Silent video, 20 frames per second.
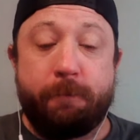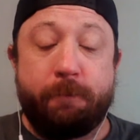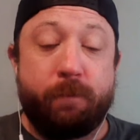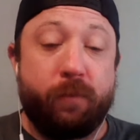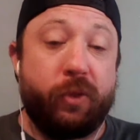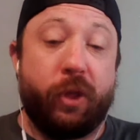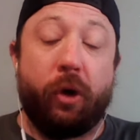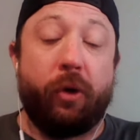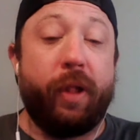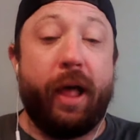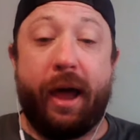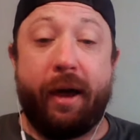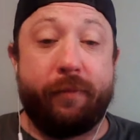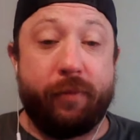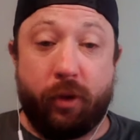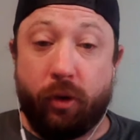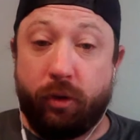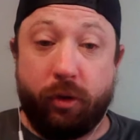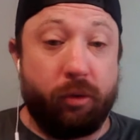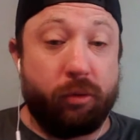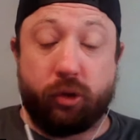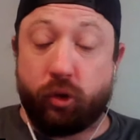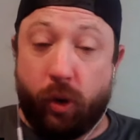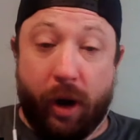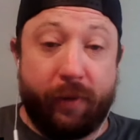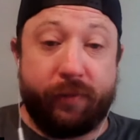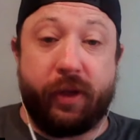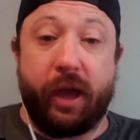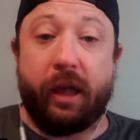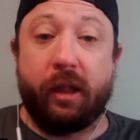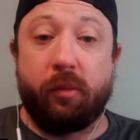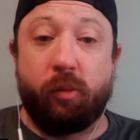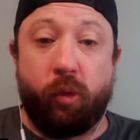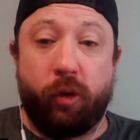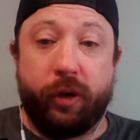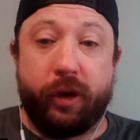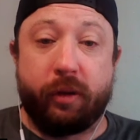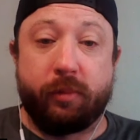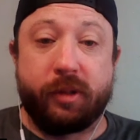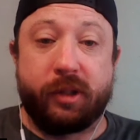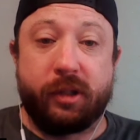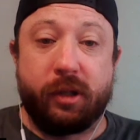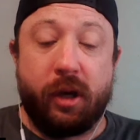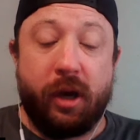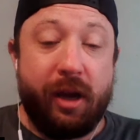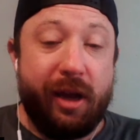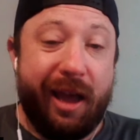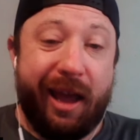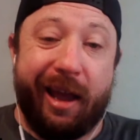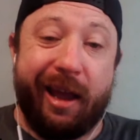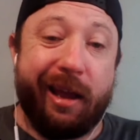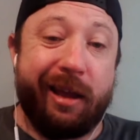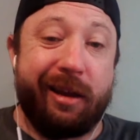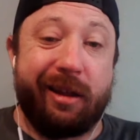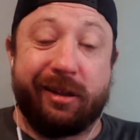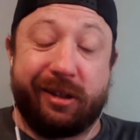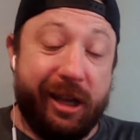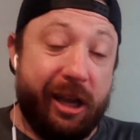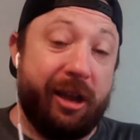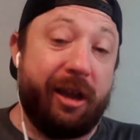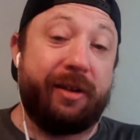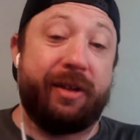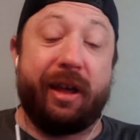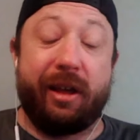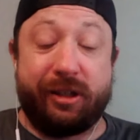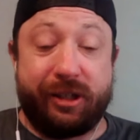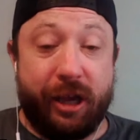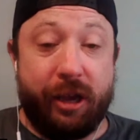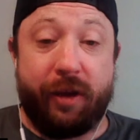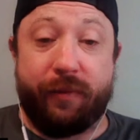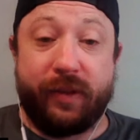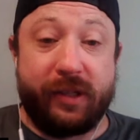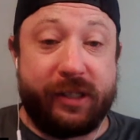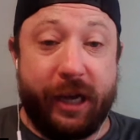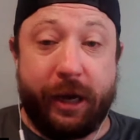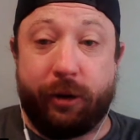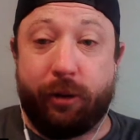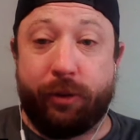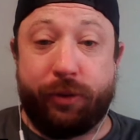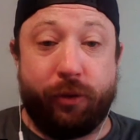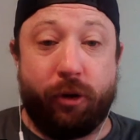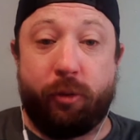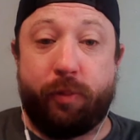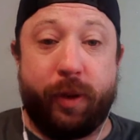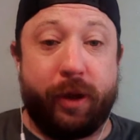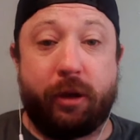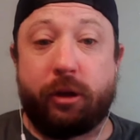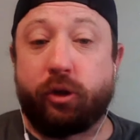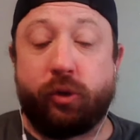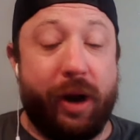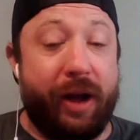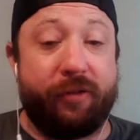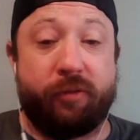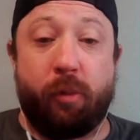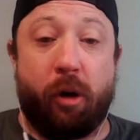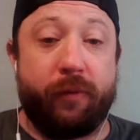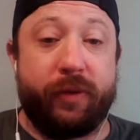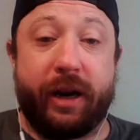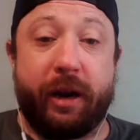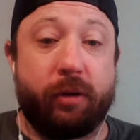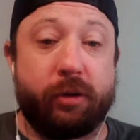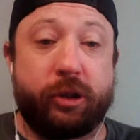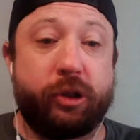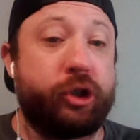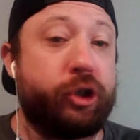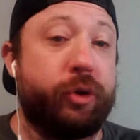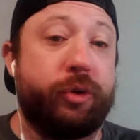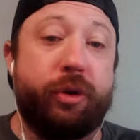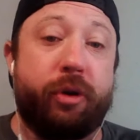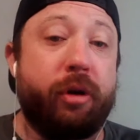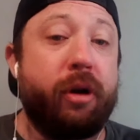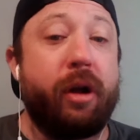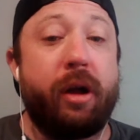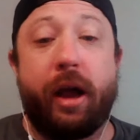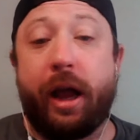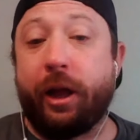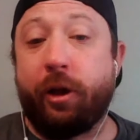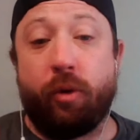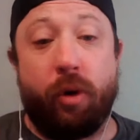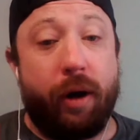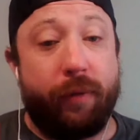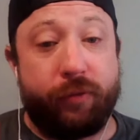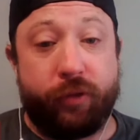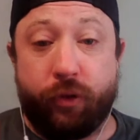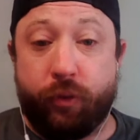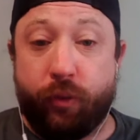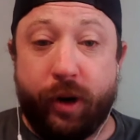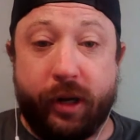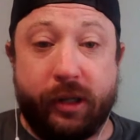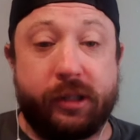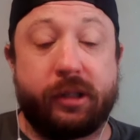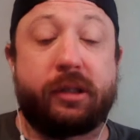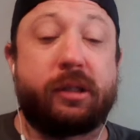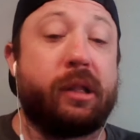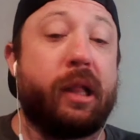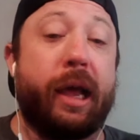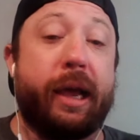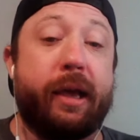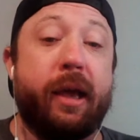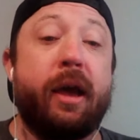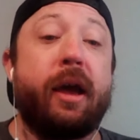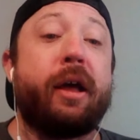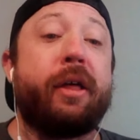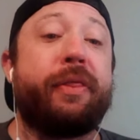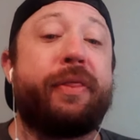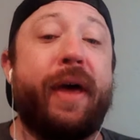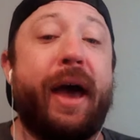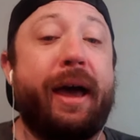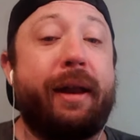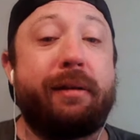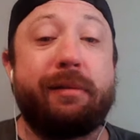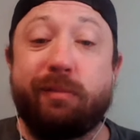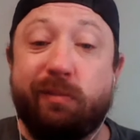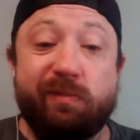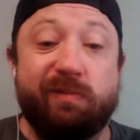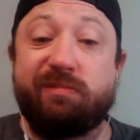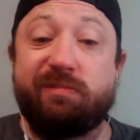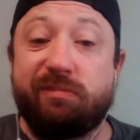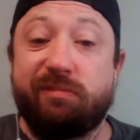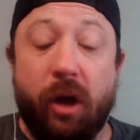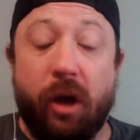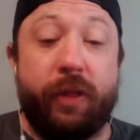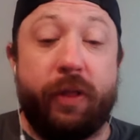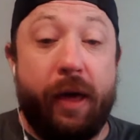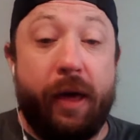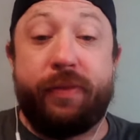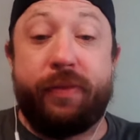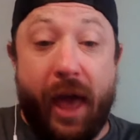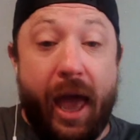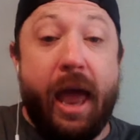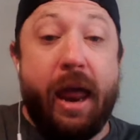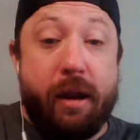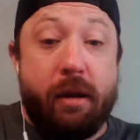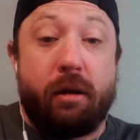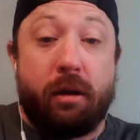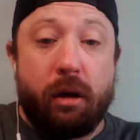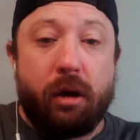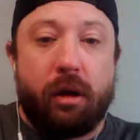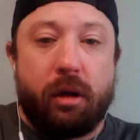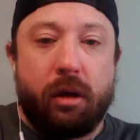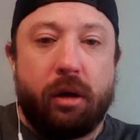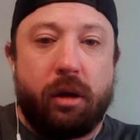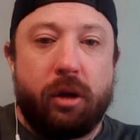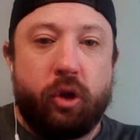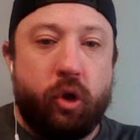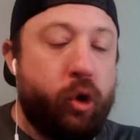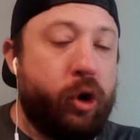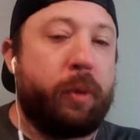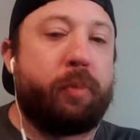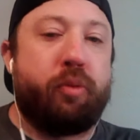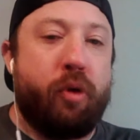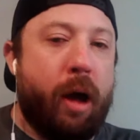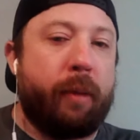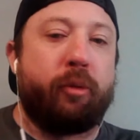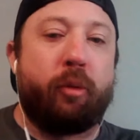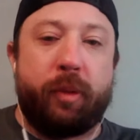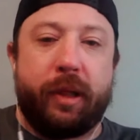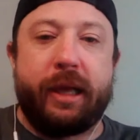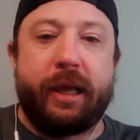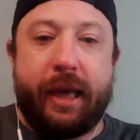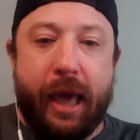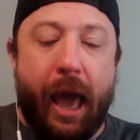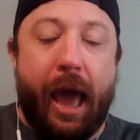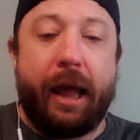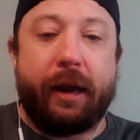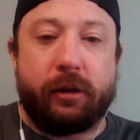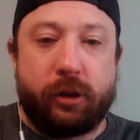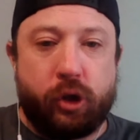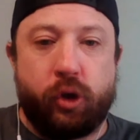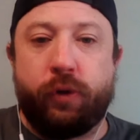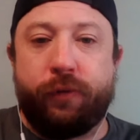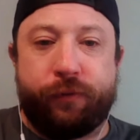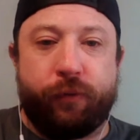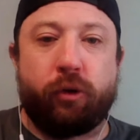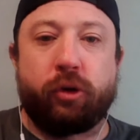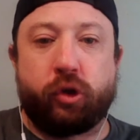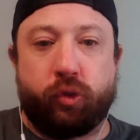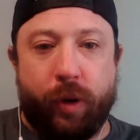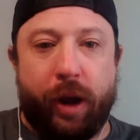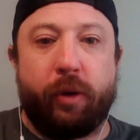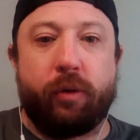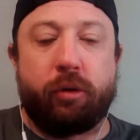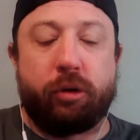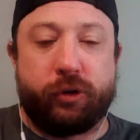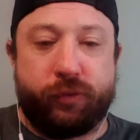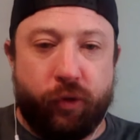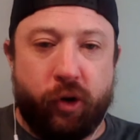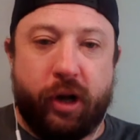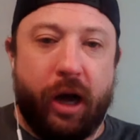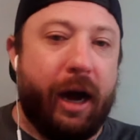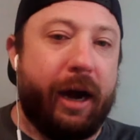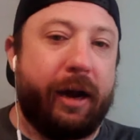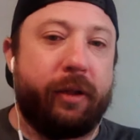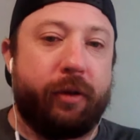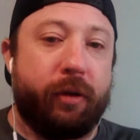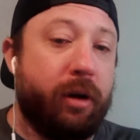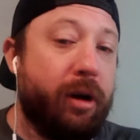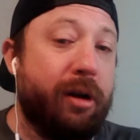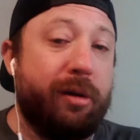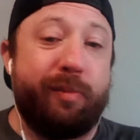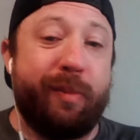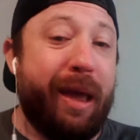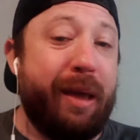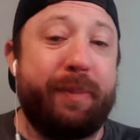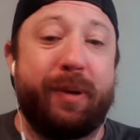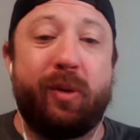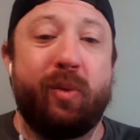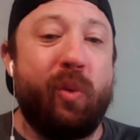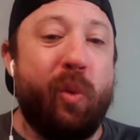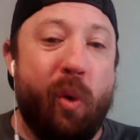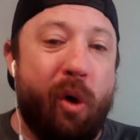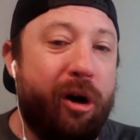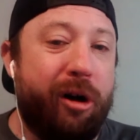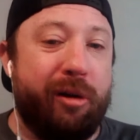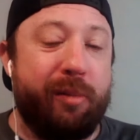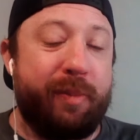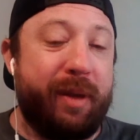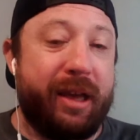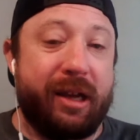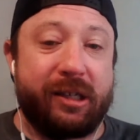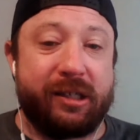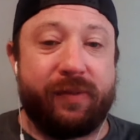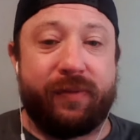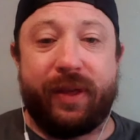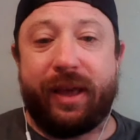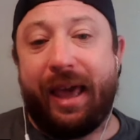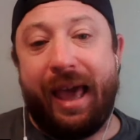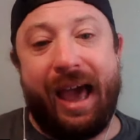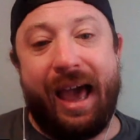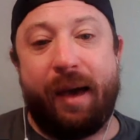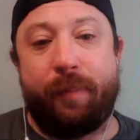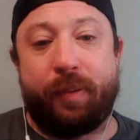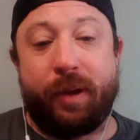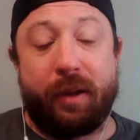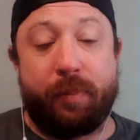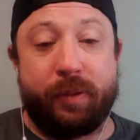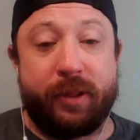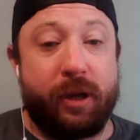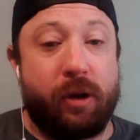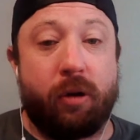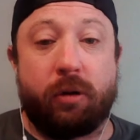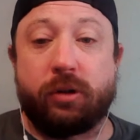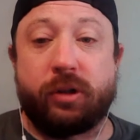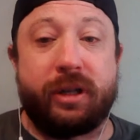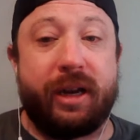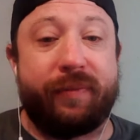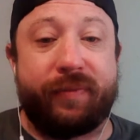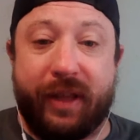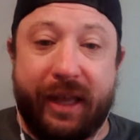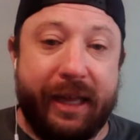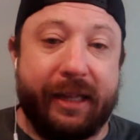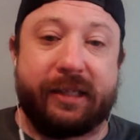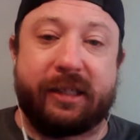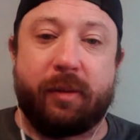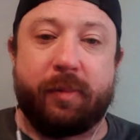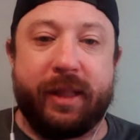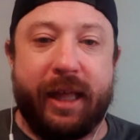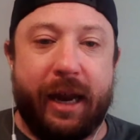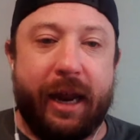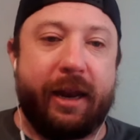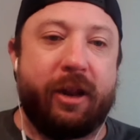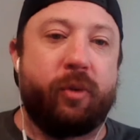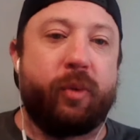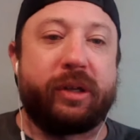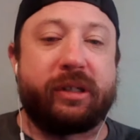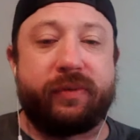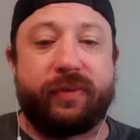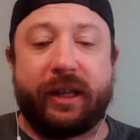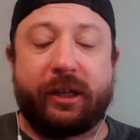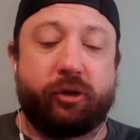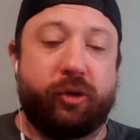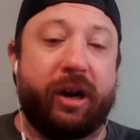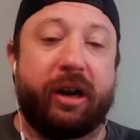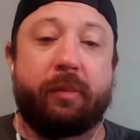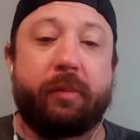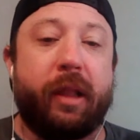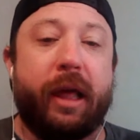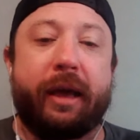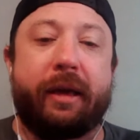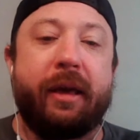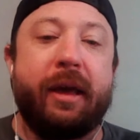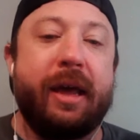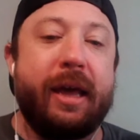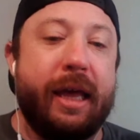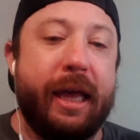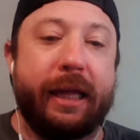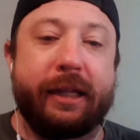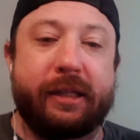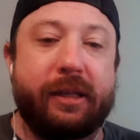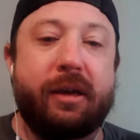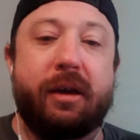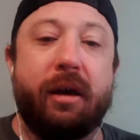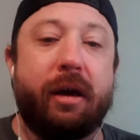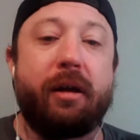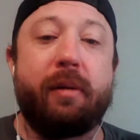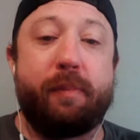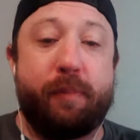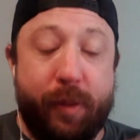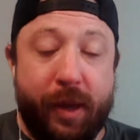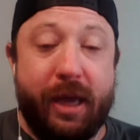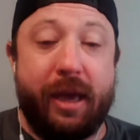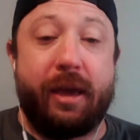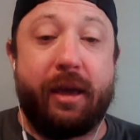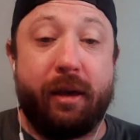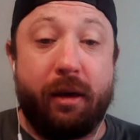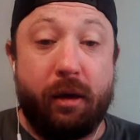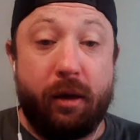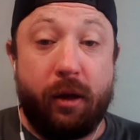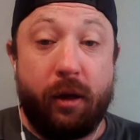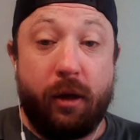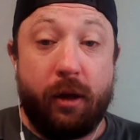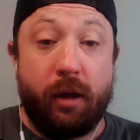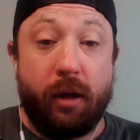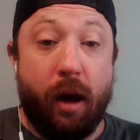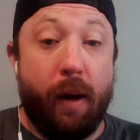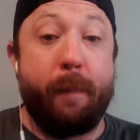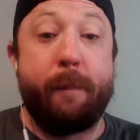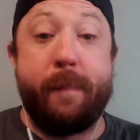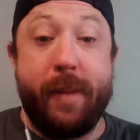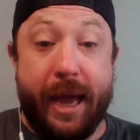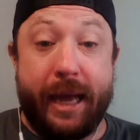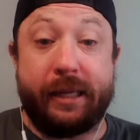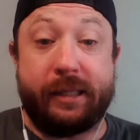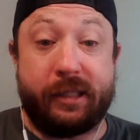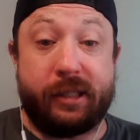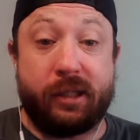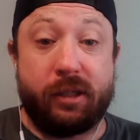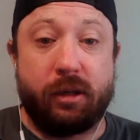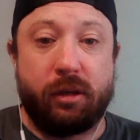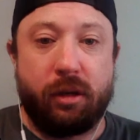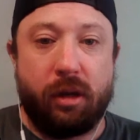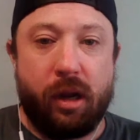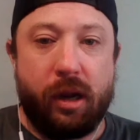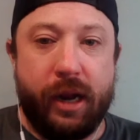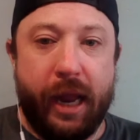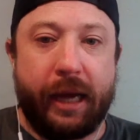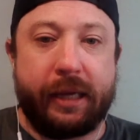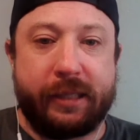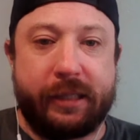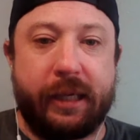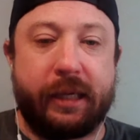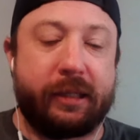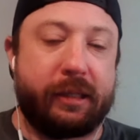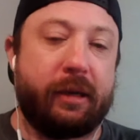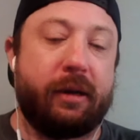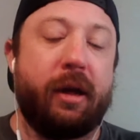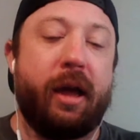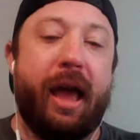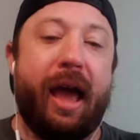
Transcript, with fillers: They'll have, you know, you'll draft Caleb Williams and say, say you have the second or third pick, you draft Marvin Harrison Junior and you're off to the races like that. And, and then you could probably get two first rounders for Kyler, maybe one because of the cap hit, but the Cardinals are going to have to eat some of that anyways if they trade him. Like it's going to be a mess next season.